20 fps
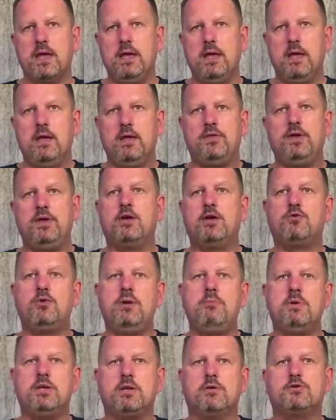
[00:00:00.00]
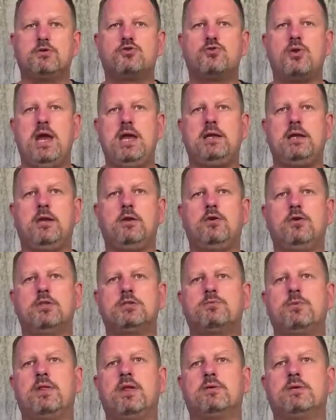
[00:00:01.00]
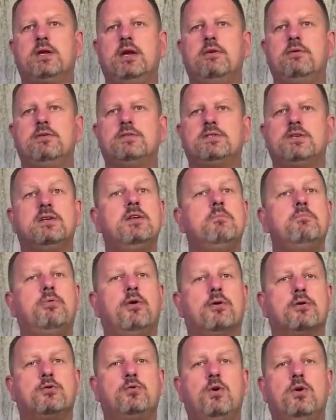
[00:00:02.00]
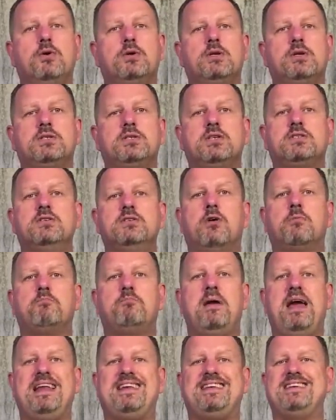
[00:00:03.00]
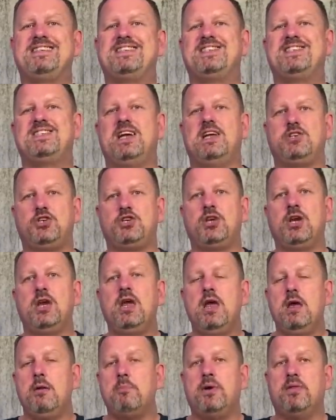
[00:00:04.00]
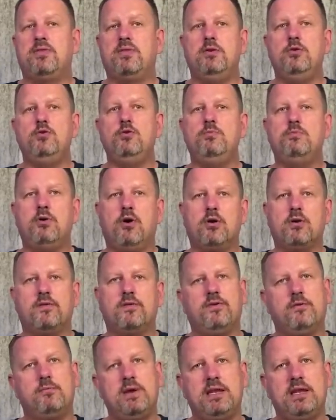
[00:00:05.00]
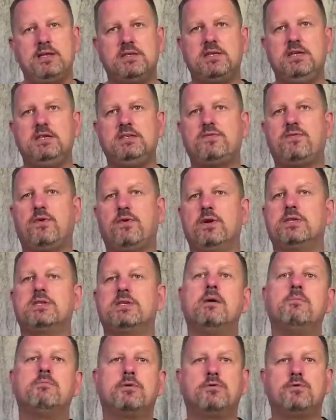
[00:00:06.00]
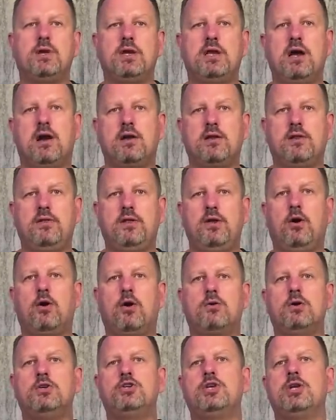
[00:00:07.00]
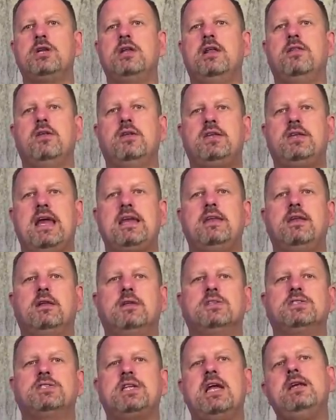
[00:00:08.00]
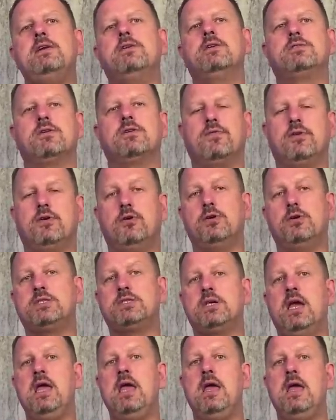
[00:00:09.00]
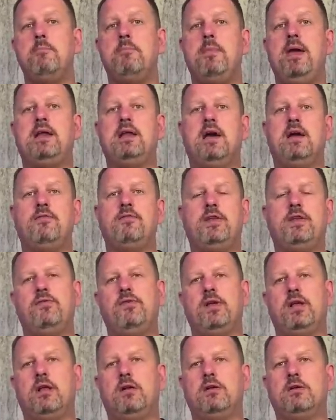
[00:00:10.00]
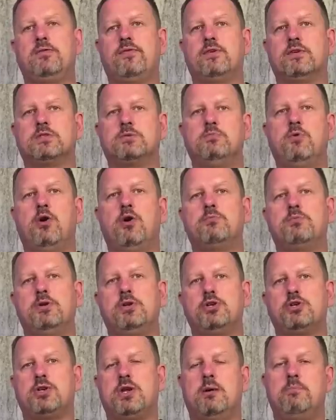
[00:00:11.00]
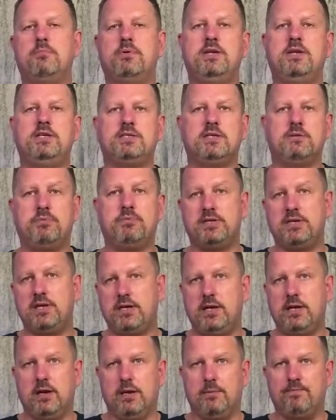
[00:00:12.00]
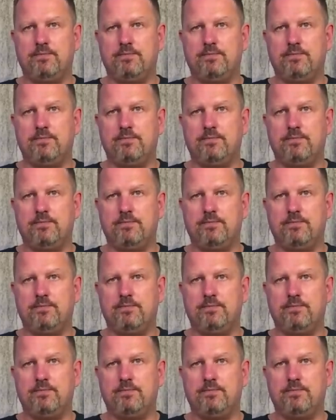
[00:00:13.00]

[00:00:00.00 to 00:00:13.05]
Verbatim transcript: The agreement on trade in goods without tariffs and import quotas is not bad as such, but the new border formalities, for example regarding the origin and the technical standards of the goods, make life difficult for small British companies in particular.